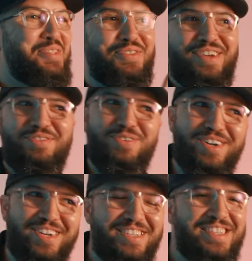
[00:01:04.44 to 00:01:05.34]
three
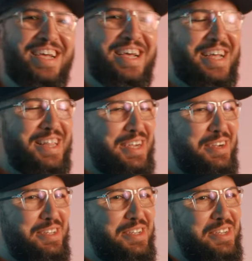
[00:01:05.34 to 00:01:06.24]
words they are
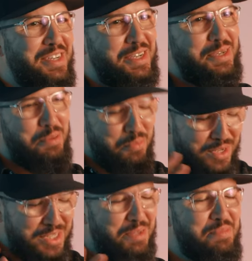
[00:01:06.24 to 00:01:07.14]
gonna
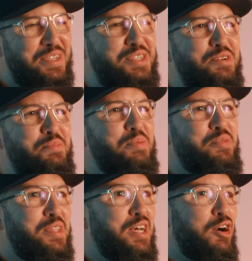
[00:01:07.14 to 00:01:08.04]
bring something to your
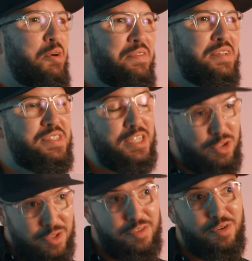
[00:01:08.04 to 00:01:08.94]
memory. The obvious, the
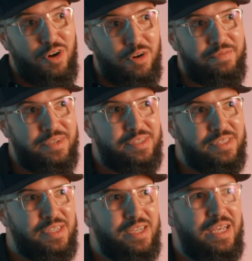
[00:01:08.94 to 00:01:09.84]
not so
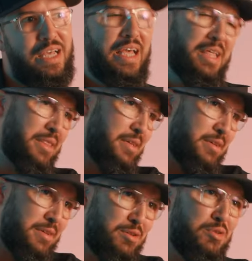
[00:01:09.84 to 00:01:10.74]
obvious, and
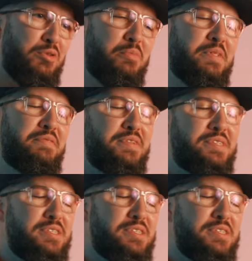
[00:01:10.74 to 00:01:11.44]
the oblivious.